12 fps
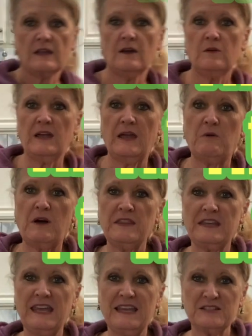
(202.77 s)
Okay, while the
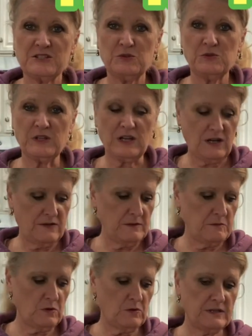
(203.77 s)
cake is cooling off,
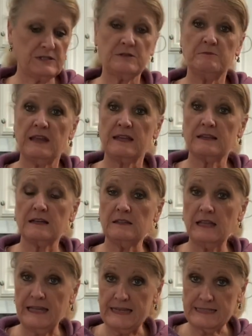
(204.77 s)
I'm going to make the
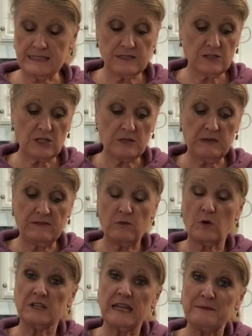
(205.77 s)
glaze. It's gonna be
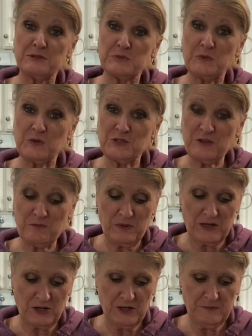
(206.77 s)
4 tablespoons of
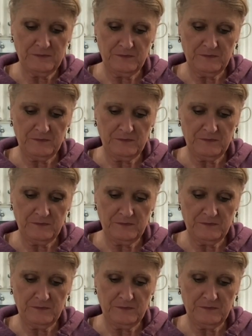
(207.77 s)
butter,